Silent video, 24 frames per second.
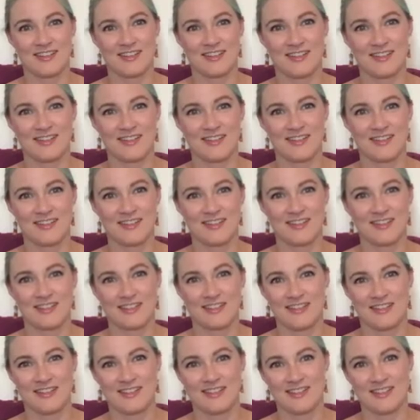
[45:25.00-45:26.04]

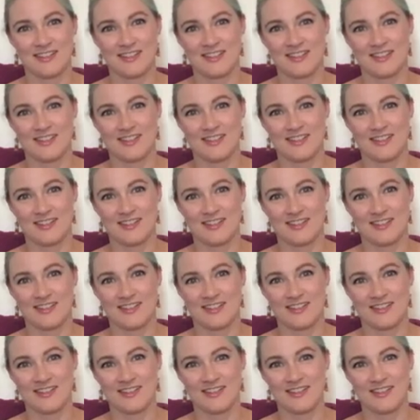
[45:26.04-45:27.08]

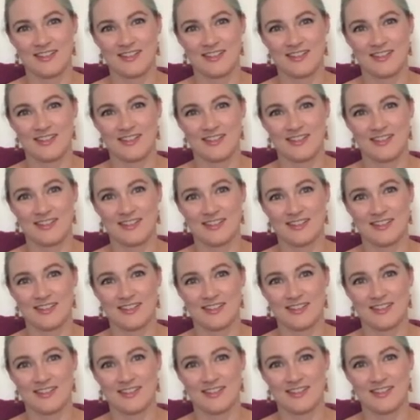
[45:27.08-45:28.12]

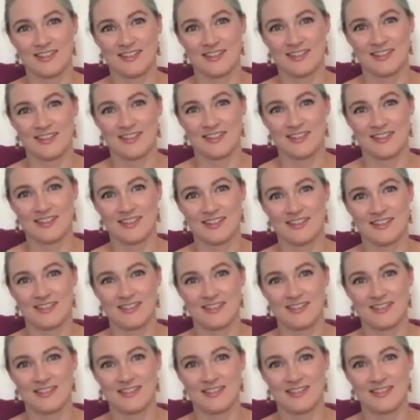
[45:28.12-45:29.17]

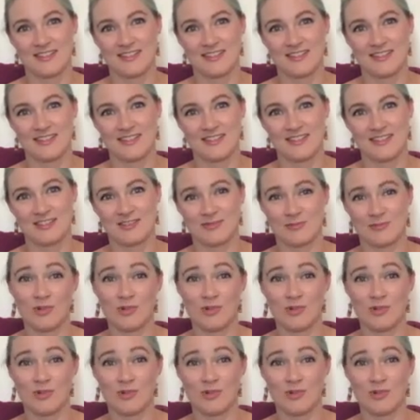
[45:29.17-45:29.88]
No words are spoken by the person on screen.